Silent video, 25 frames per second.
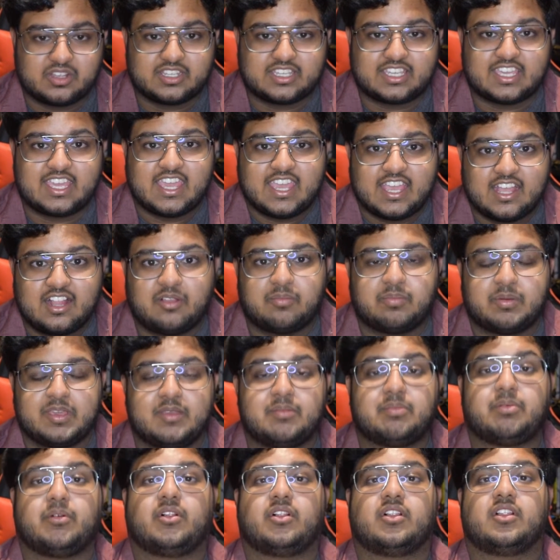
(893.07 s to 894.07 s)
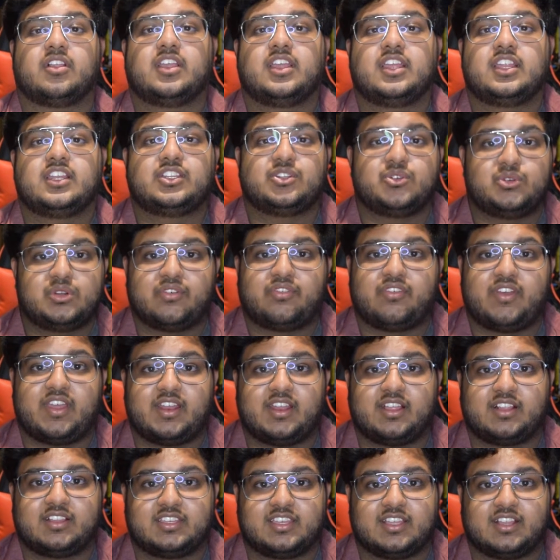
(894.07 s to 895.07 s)
kill people to
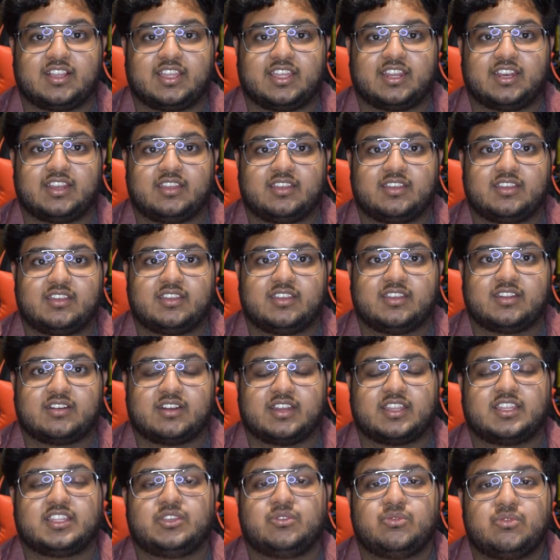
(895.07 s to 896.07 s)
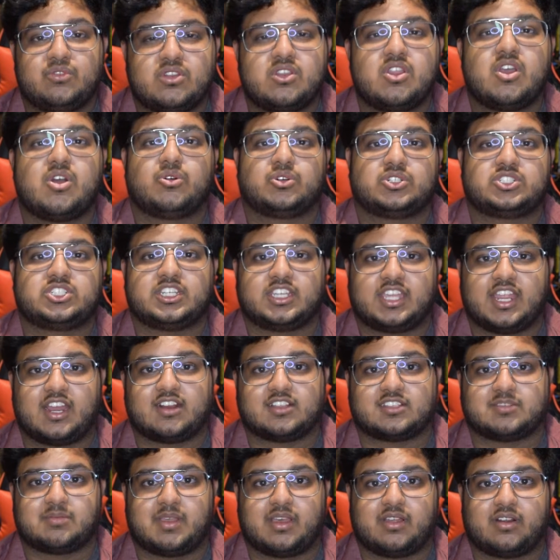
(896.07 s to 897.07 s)
defend Yelena. Right? She
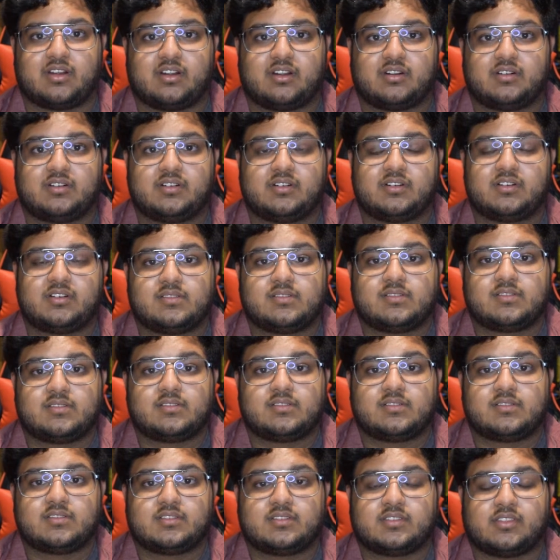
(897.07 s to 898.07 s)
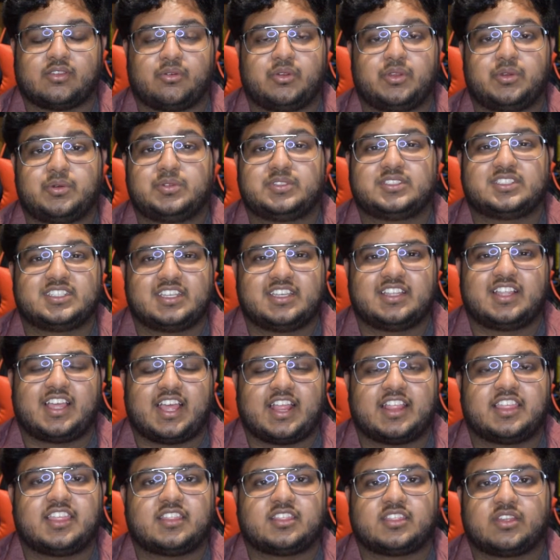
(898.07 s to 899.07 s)
cares about her. So
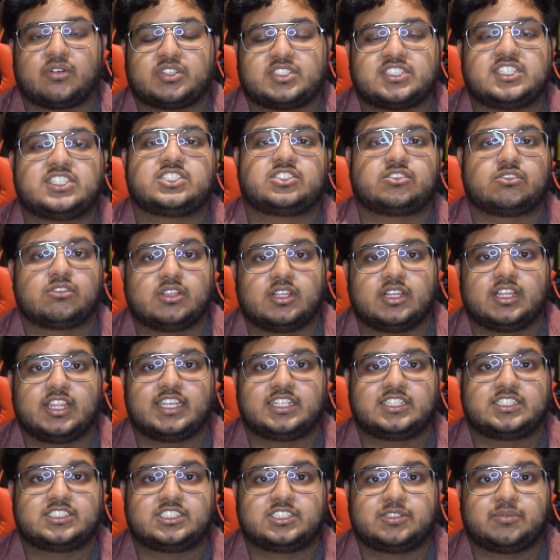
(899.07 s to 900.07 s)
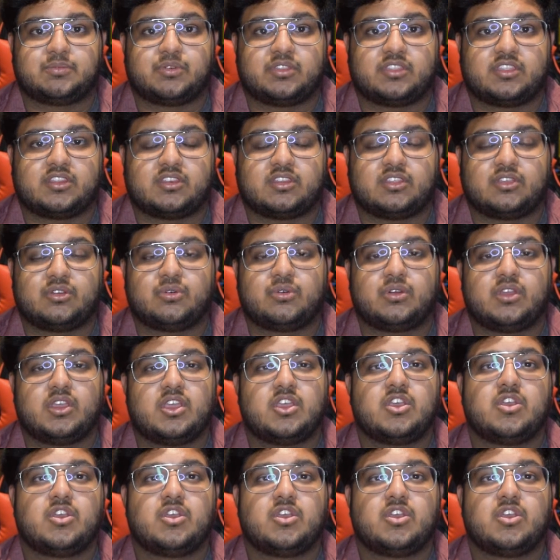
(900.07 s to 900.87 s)
I thought the sister relationship with the two